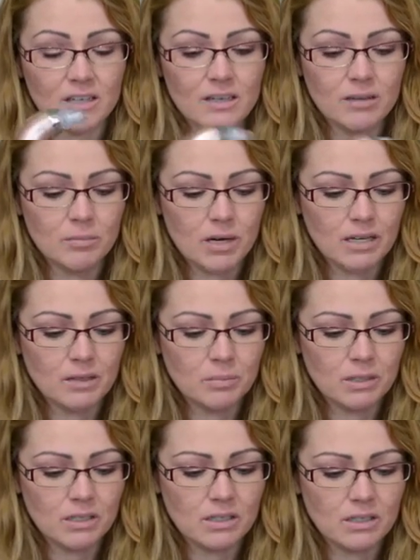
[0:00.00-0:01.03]
in my
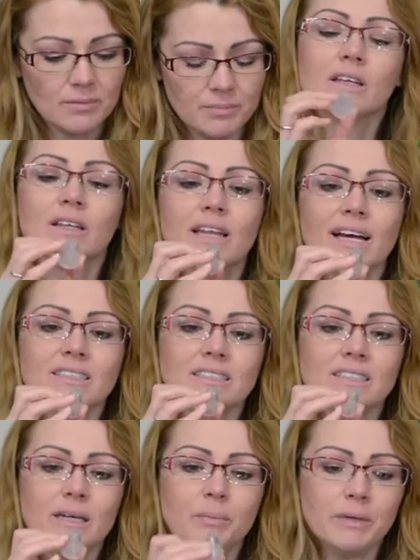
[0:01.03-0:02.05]
opinion. The last
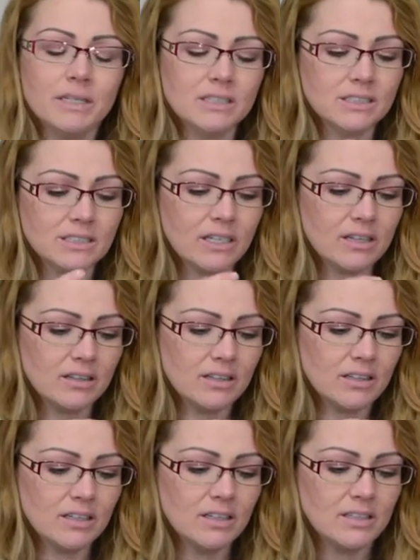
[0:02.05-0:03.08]
tip is
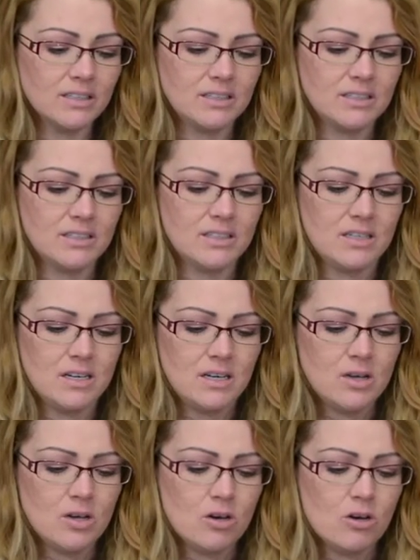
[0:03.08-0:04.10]
this
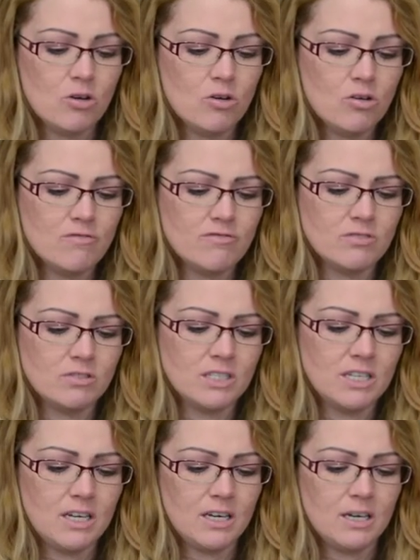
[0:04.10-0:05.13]
oval
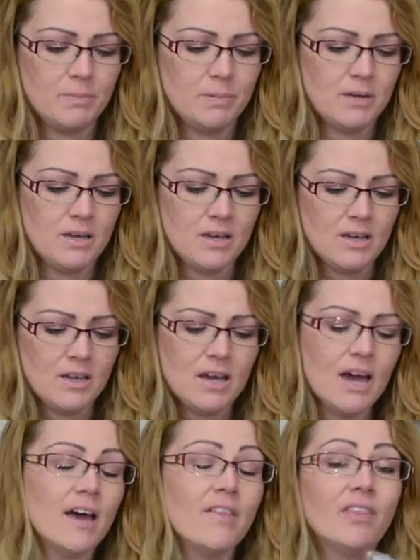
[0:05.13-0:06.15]
tip.
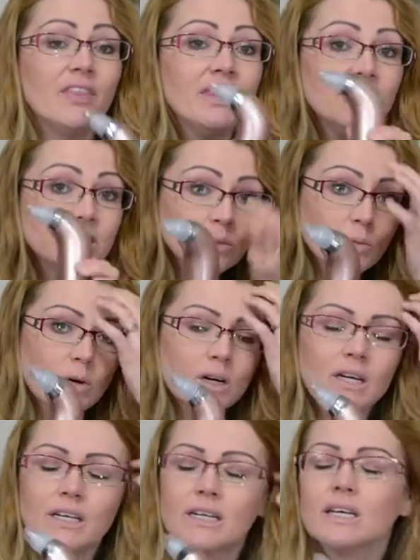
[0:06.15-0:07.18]
And this
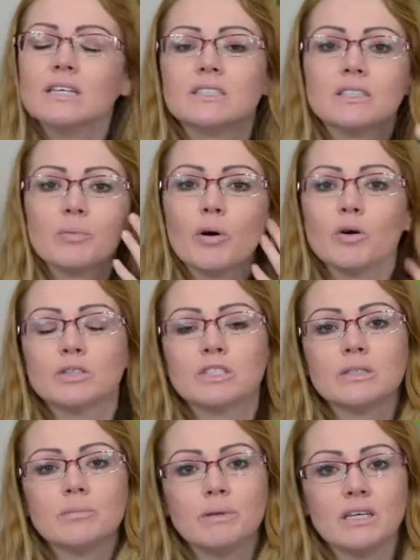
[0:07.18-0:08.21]
one is supposed
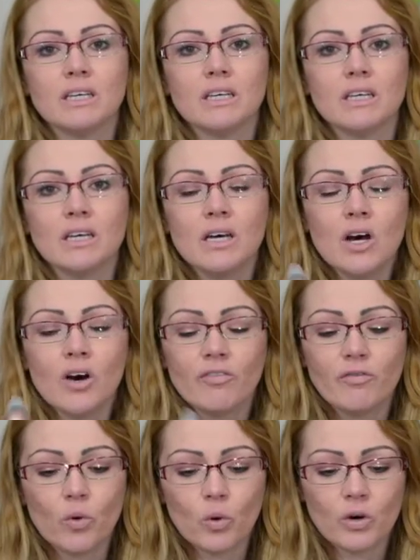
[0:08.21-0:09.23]
to be
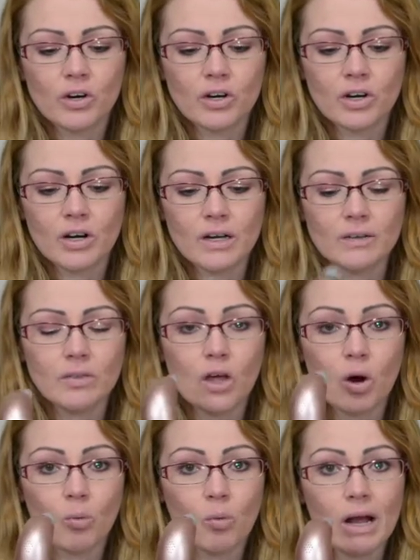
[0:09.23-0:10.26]
for
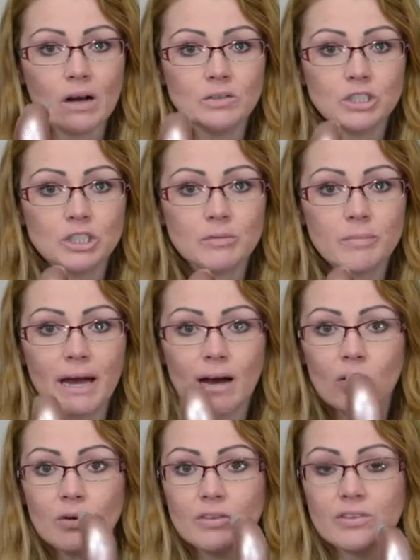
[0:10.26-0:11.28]
around your
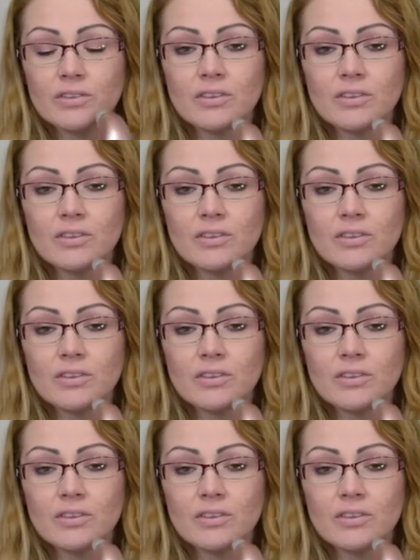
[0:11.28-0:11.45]
mouth